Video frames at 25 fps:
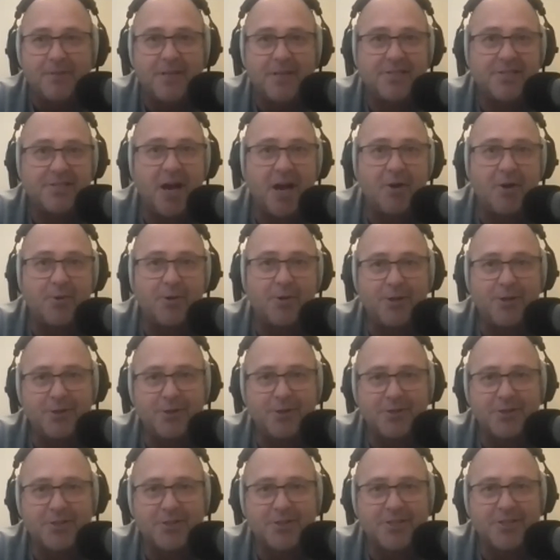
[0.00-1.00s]
no
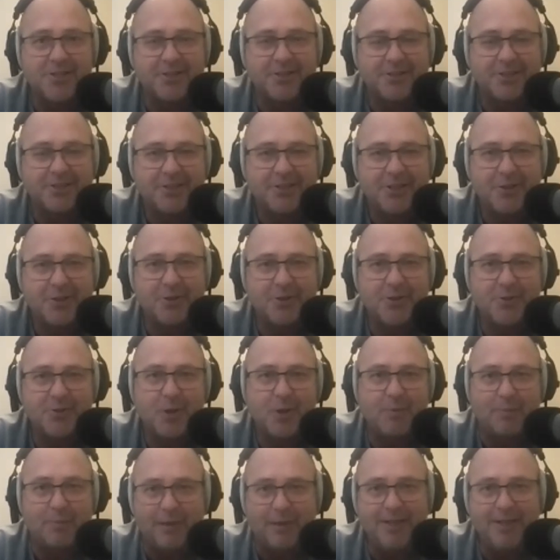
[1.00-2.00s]
rules. Do as we
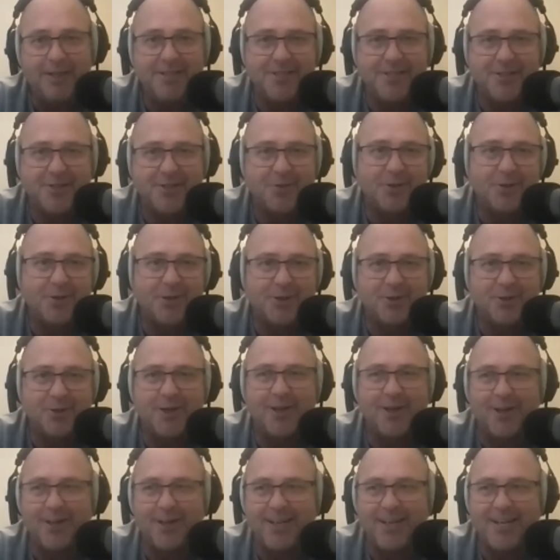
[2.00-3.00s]
please to a degree,
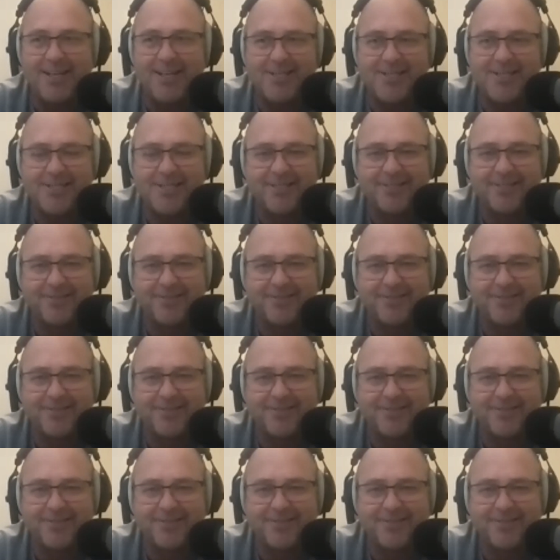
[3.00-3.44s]
I guess.